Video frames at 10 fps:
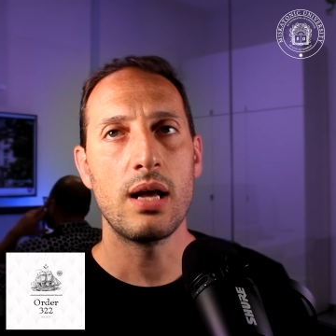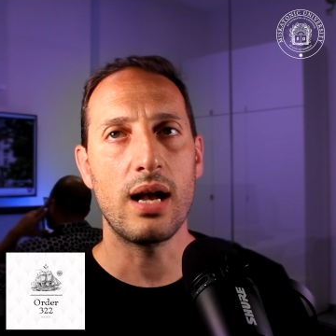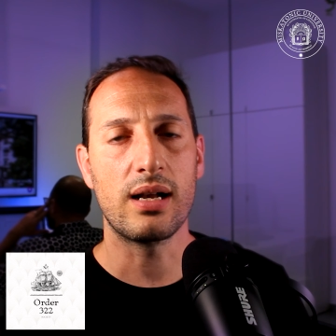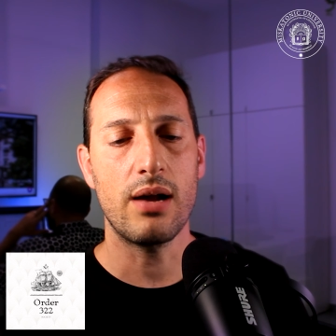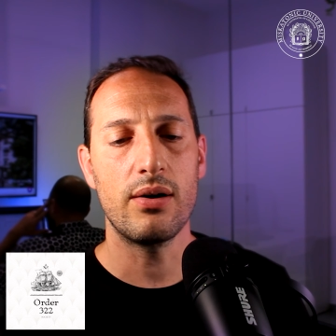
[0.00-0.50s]

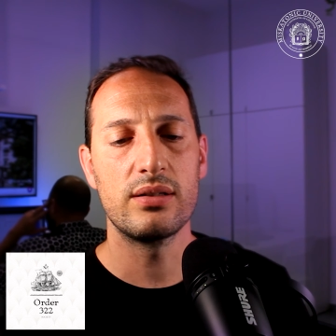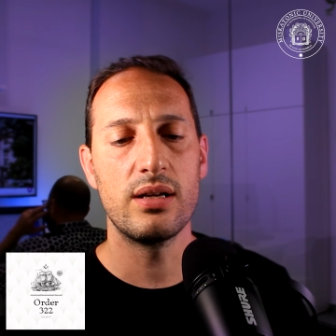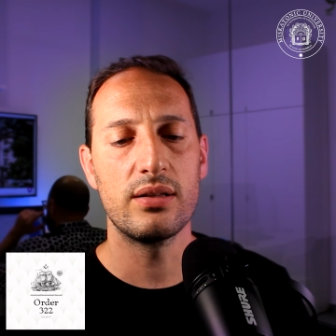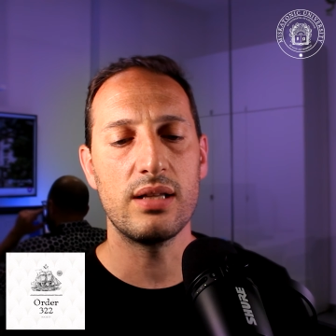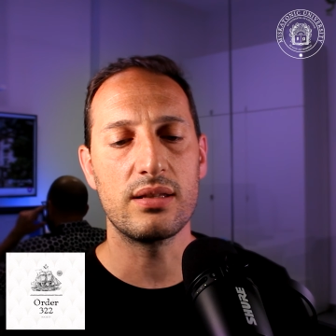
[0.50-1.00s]
a
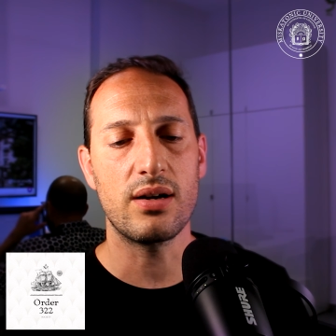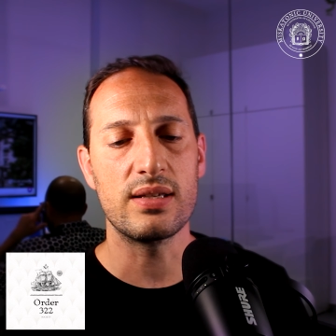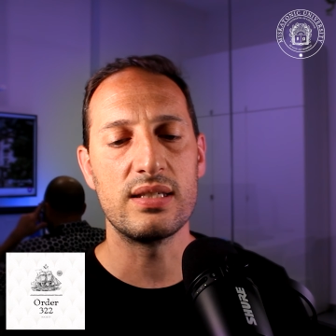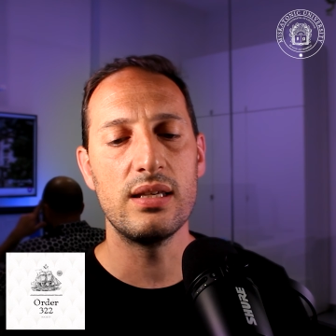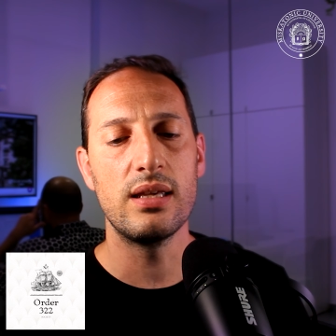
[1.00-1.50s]
character that
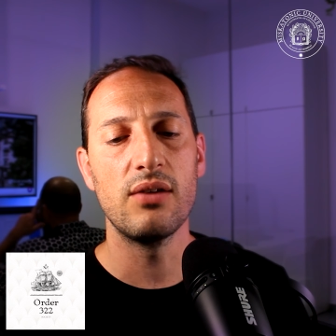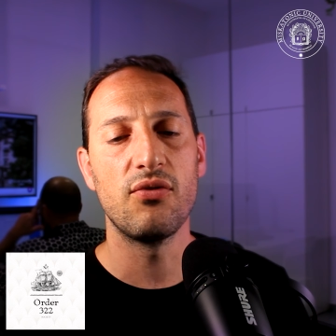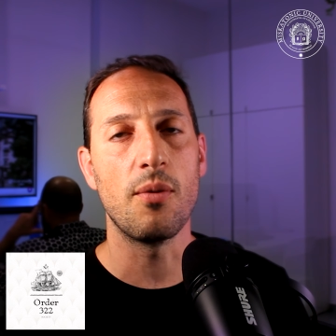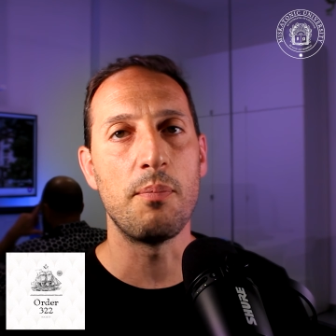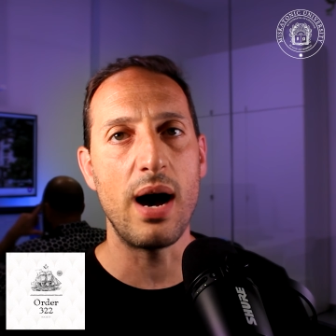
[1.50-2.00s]
are seeking
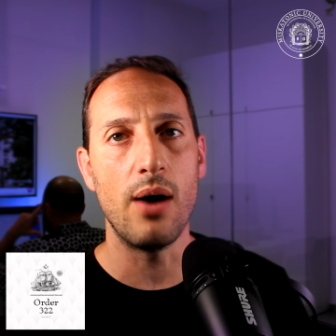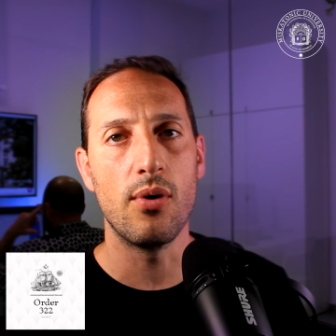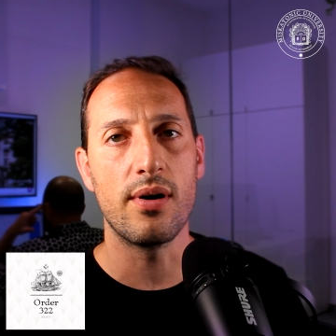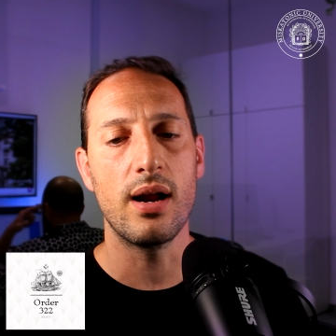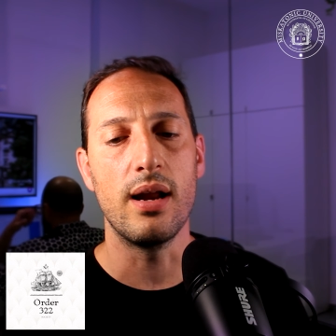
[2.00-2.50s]
for
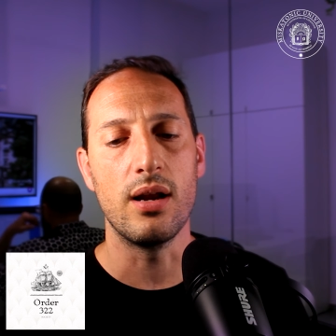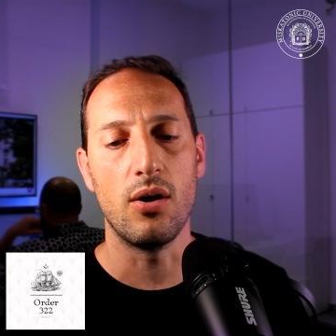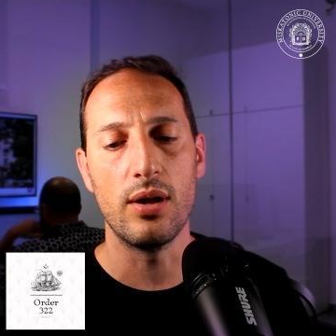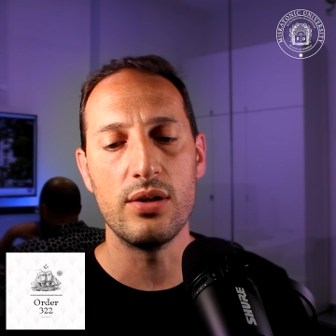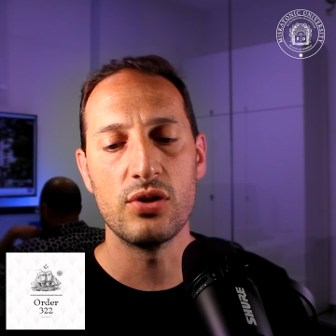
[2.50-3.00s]
power and
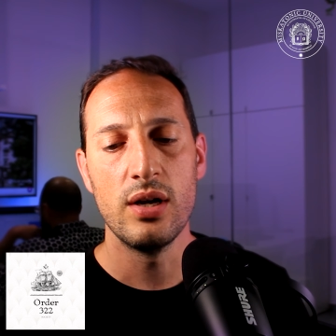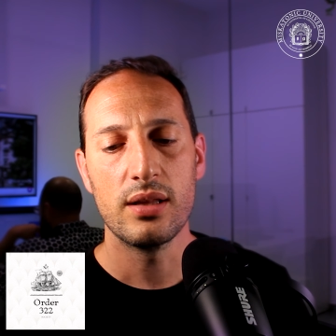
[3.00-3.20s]
knowledge,